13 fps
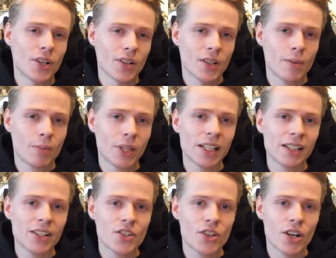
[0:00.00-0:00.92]
not
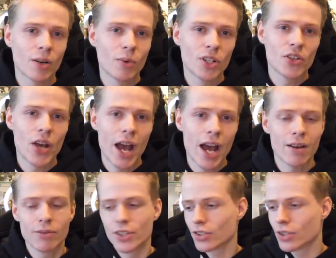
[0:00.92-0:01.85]
completely sure what you
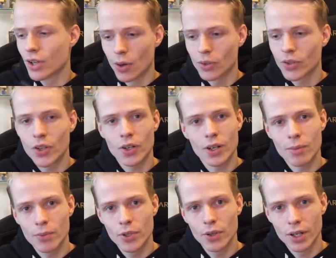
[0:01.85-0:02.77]
have, just go to your
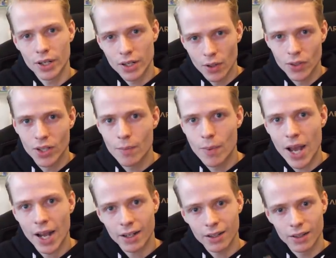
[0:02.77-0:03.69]
computer, go to the
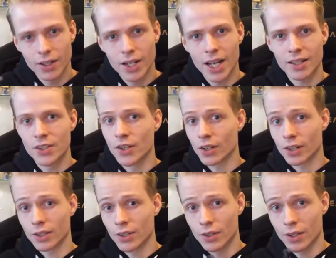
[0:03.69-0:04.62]
back, look at
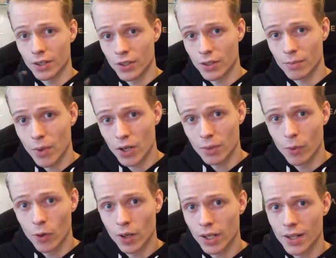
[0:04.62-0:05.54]
your, your, your
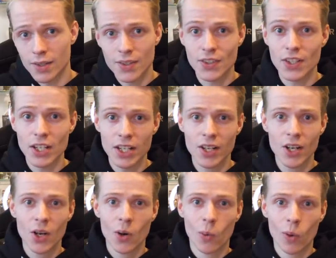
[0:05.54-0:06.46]
motherboard and see
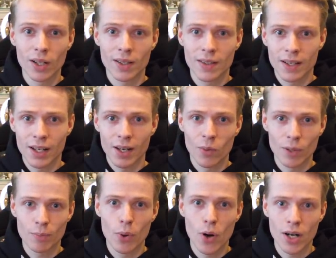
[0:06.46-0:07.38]
what, uh,
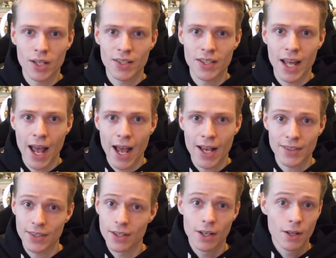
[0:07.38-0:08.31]
what parts it
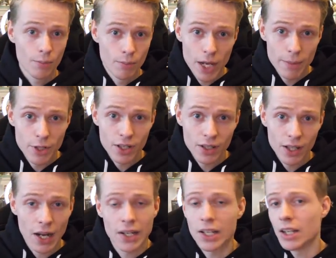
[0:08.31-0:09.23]
has. Maybe you're
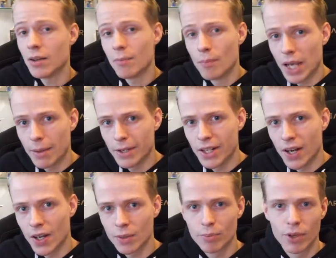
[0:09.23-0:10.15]
lucky, maybe
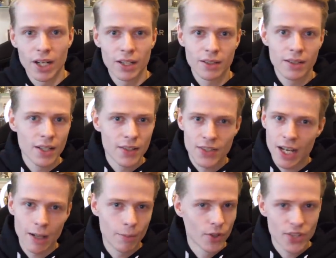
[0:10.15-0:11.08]
not, but these
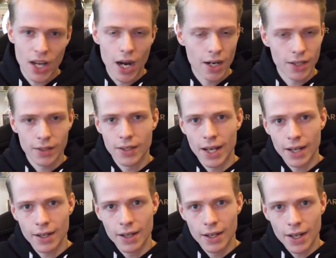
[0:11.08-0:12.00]
cables aren't
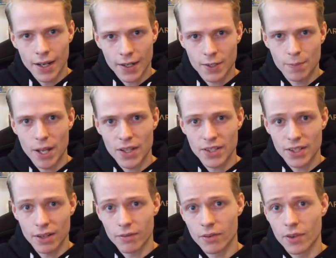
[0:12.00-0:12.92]
that
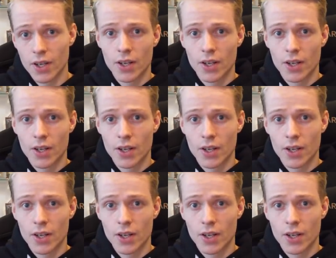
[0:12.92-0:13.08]
expensive.